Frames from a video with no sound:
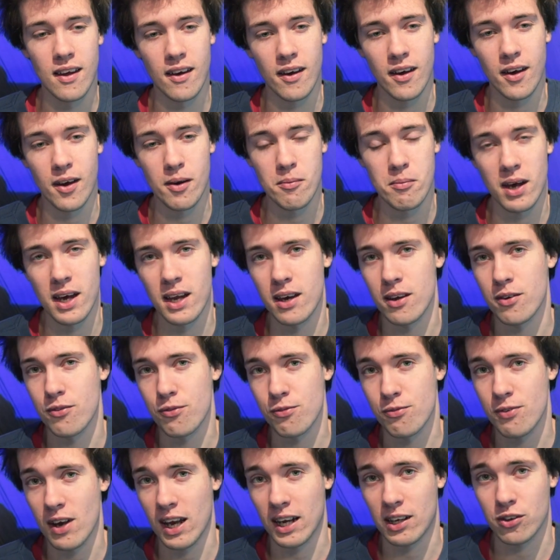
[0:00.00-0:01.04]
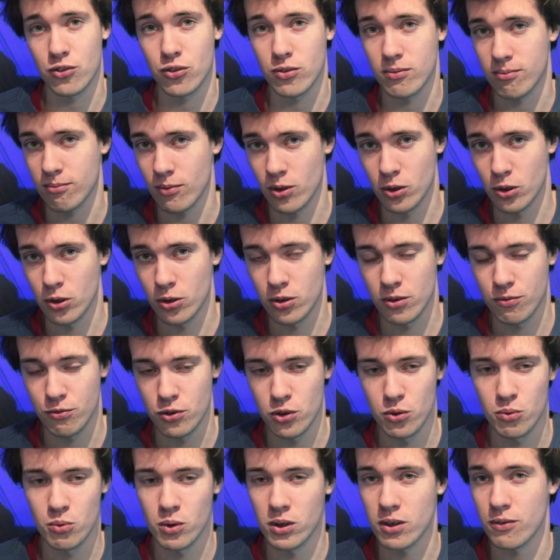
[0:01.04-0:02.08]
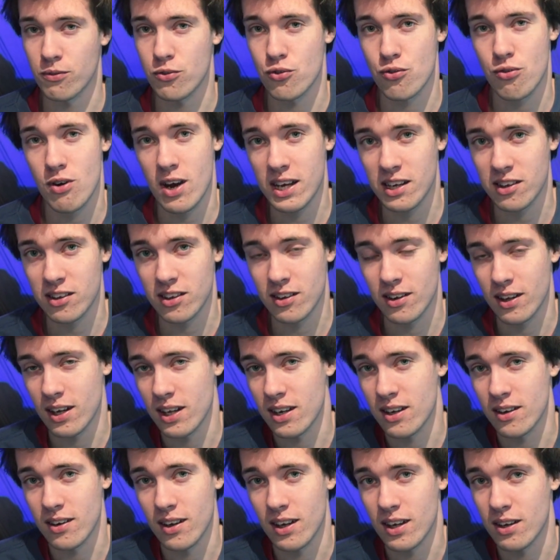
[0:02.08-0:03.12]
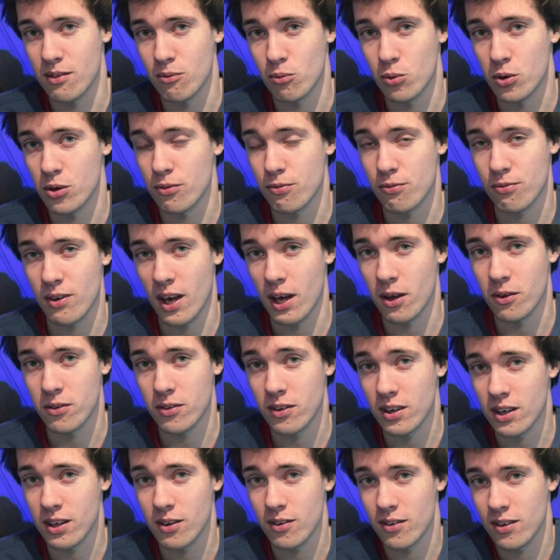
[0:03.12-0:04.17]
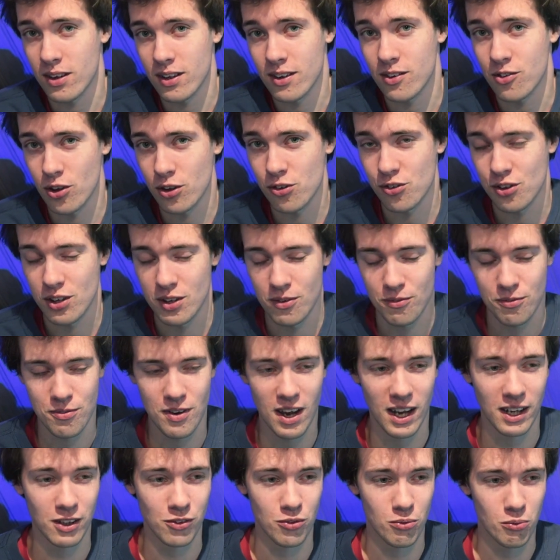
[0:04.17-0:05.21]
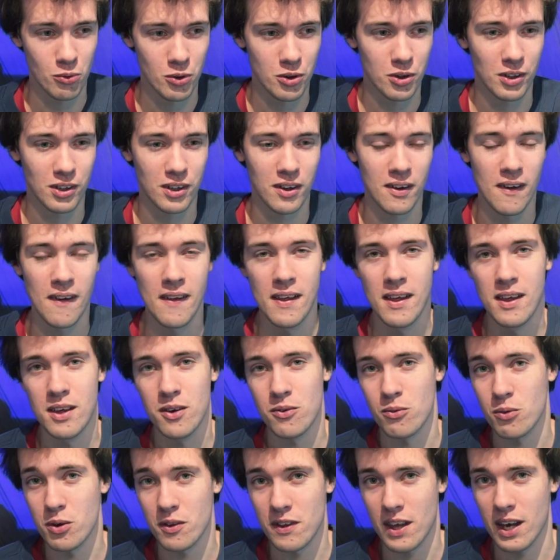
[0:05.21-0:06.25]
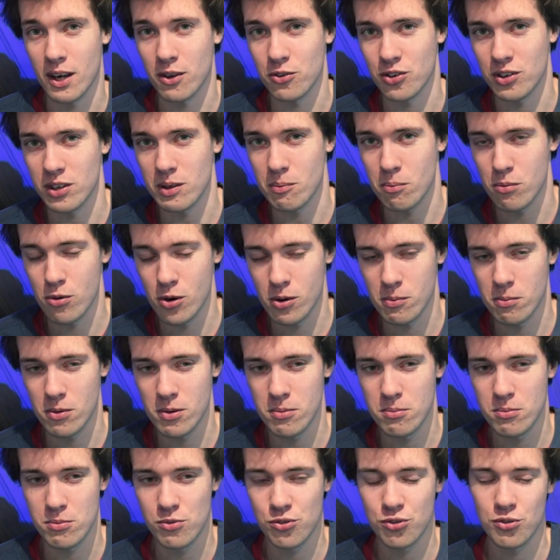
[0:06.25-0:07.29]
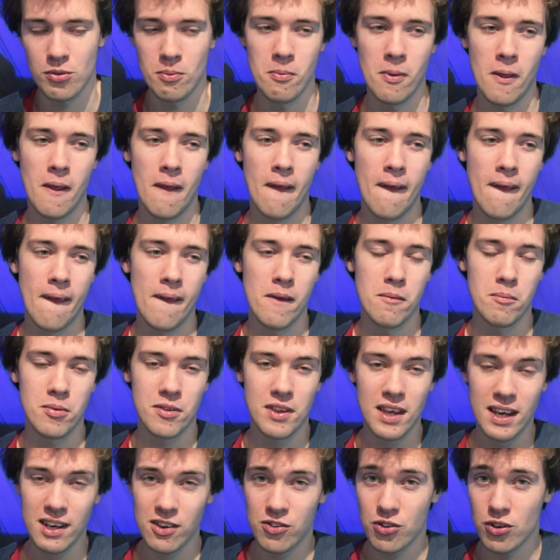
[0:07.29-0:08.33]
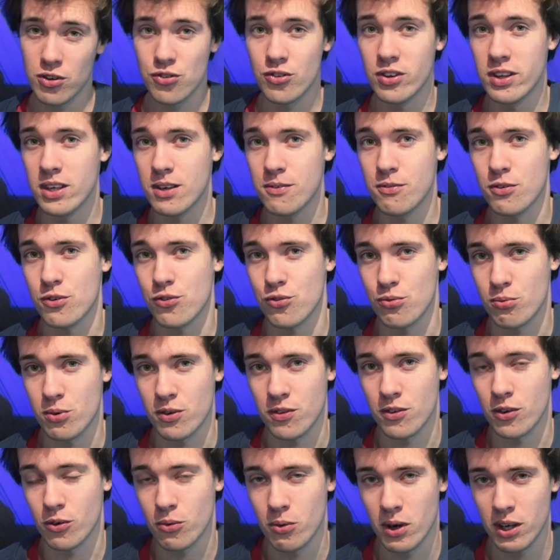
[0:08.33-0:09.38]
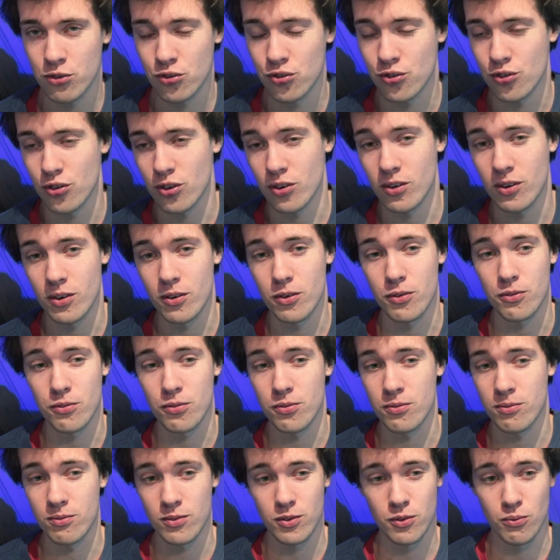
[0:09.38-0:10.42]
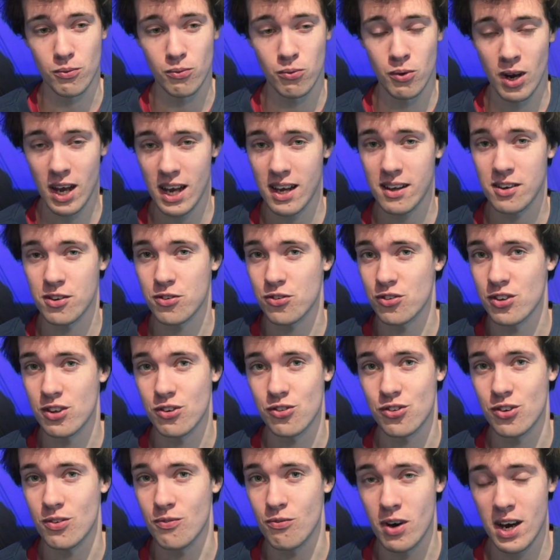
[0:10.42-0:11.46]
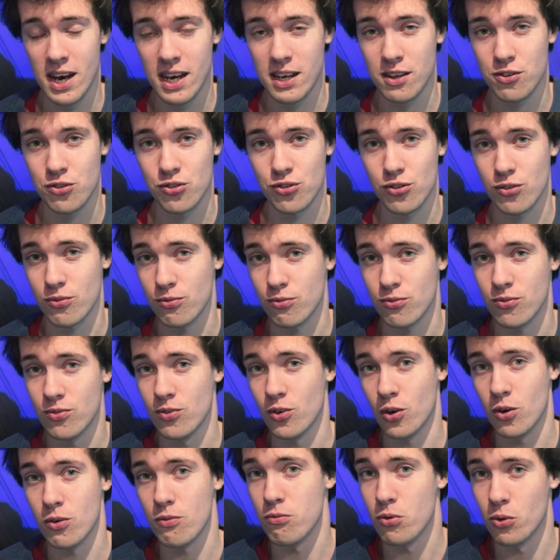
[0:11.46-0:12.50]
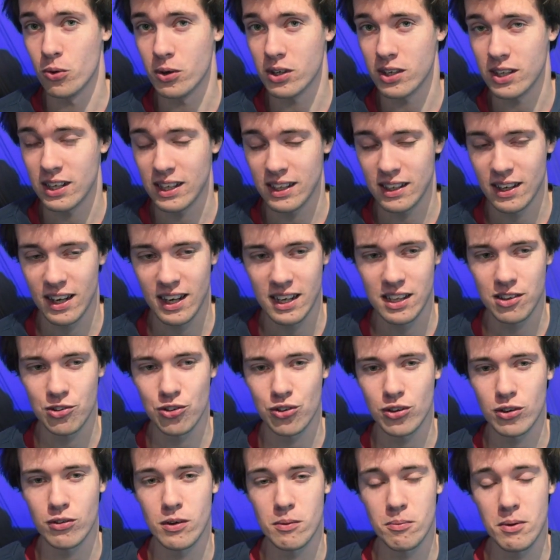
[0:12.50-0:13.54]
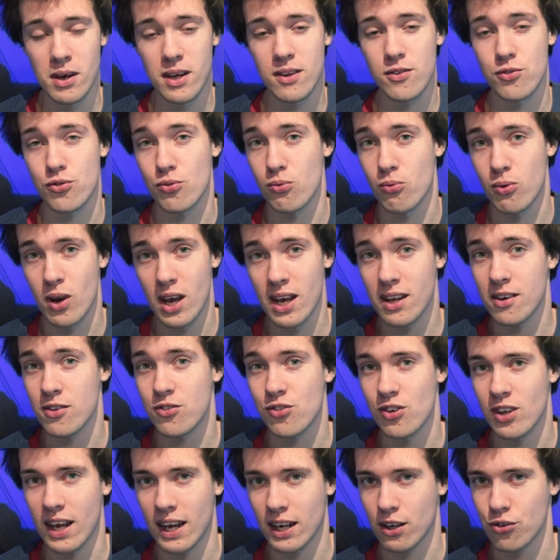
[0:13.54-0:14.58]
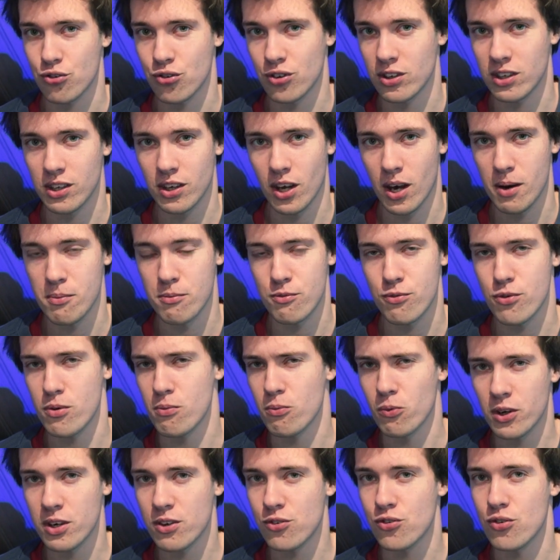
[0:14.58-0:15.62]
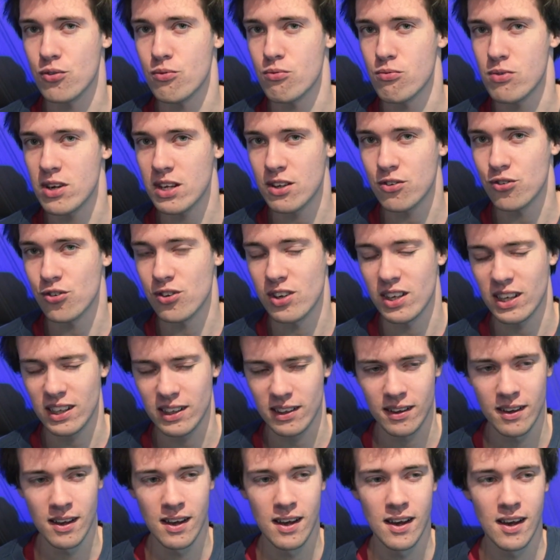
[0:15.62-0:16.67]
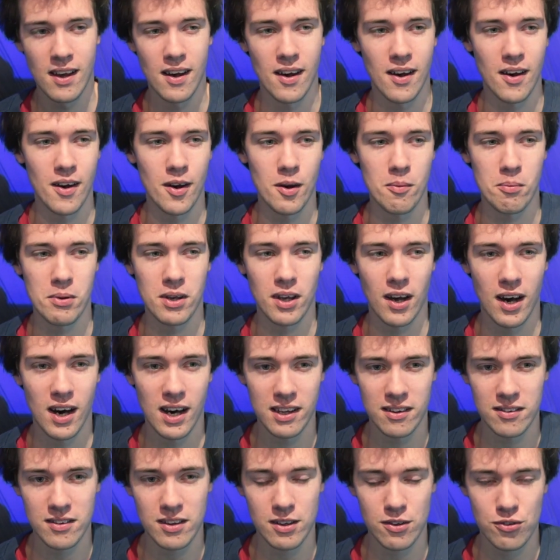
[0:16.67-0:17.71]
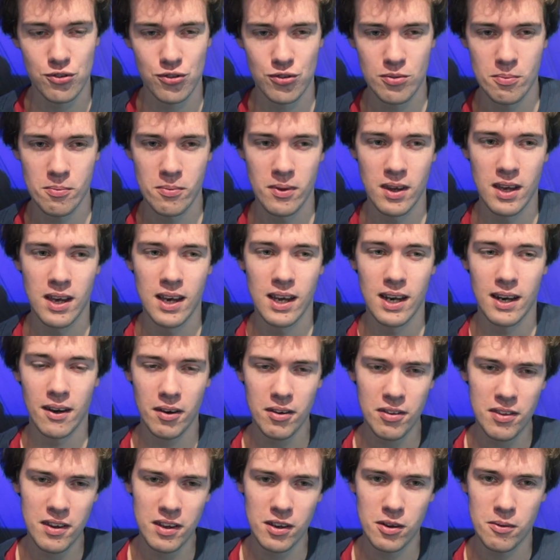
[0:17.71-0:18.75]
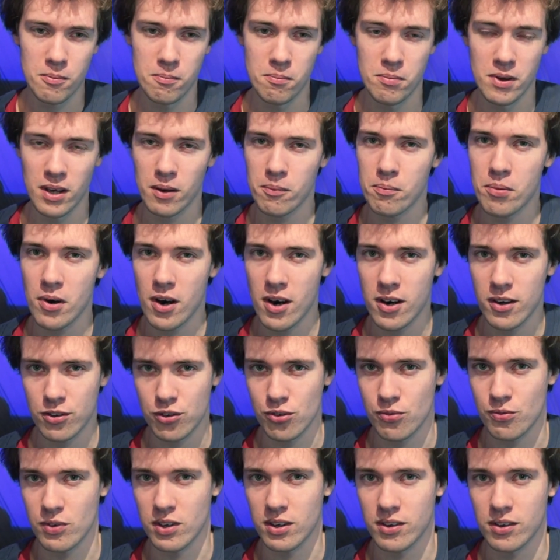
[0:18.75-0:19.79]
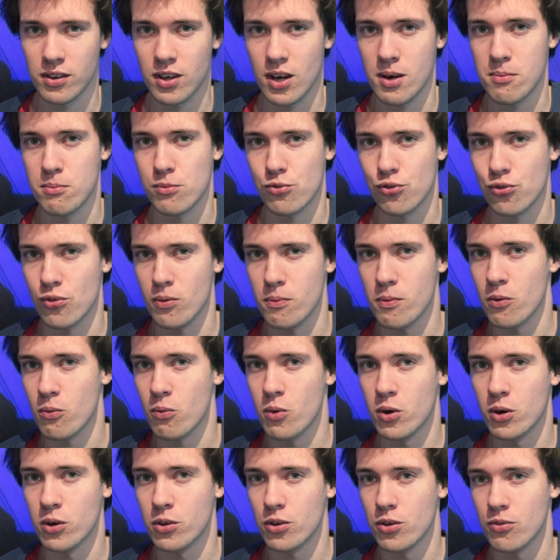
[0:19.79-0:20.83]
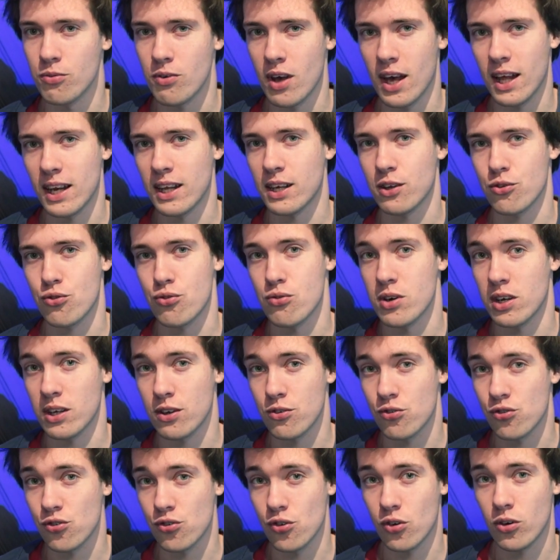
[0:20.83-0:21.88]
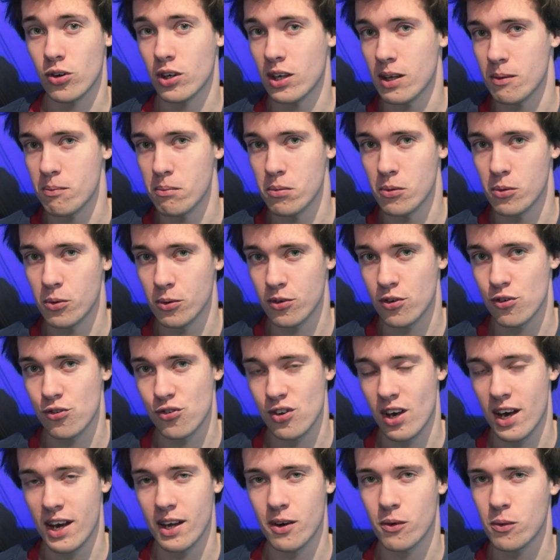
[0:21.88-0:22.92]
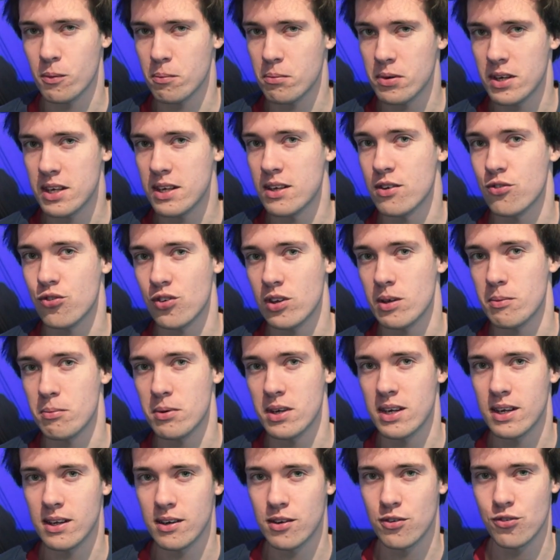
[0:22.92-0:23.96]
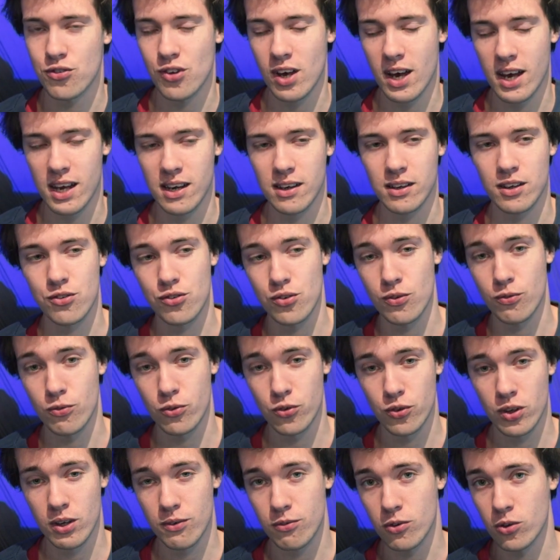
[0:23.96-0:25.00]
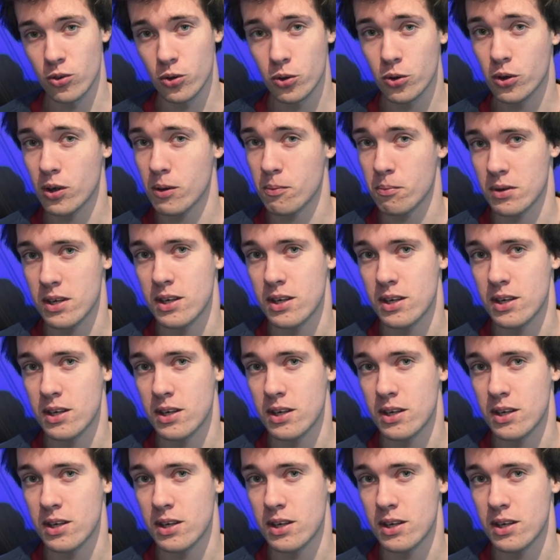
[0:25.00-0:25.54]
And in fact, a lot of you will have tried it and would have found that it does in fact work without any problems. But that does leave us with the question of, you know, where does this advice of avoiding 90 degree bends, where does it actually come from? What is the reasoning behind this? Now, I think a big part of it comes from the world of electronic circuit board design, or PCB design, because if you look at